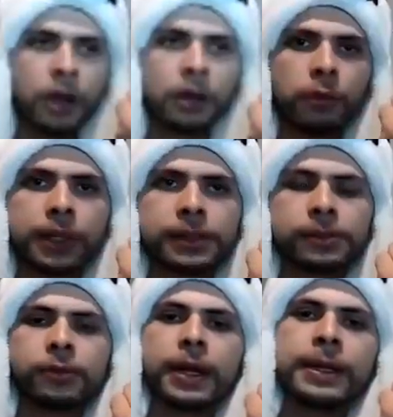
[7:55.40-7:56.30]
all at
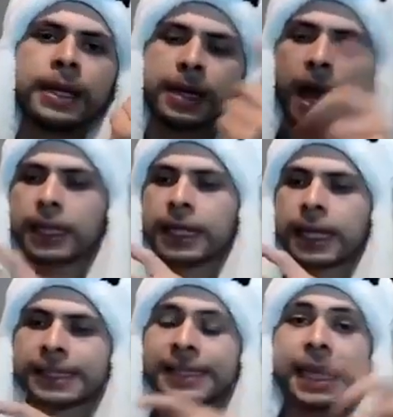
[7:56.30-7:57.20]
once, right? Not only can
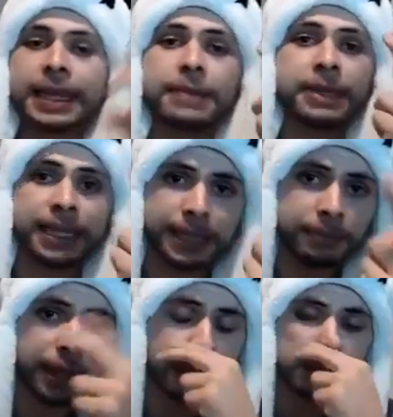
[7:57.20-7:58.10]
I send them an
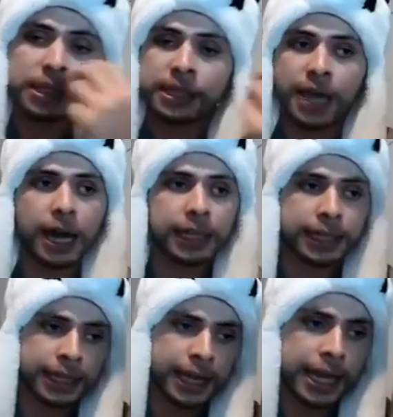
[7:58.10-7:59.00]
email, not only
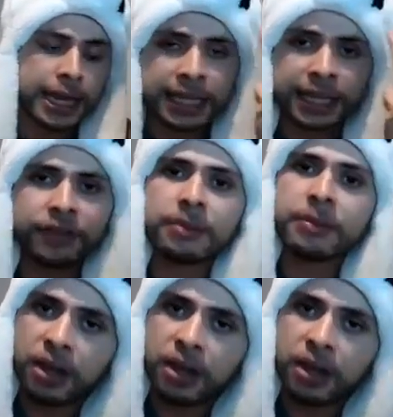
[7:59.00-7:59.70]
can I give them a